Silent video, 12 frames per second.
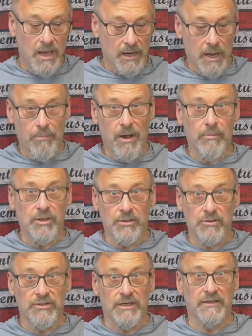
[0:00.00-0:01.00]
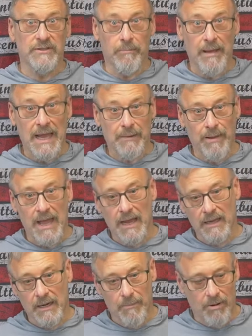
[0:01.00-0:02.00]
And I'll probably use it as a
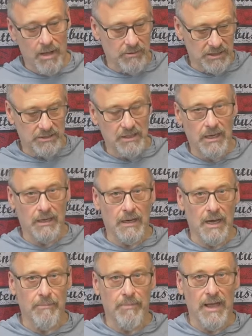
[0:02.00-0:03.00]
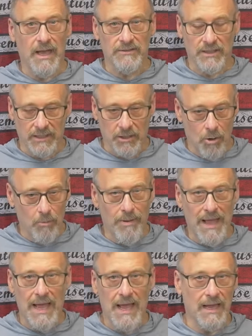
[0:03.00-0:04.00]
backpack, and I'll probably set it up as a go
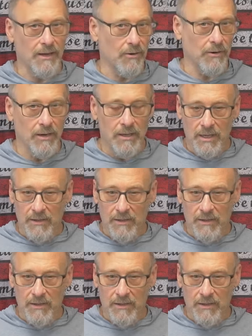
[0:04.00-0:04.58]
bag or,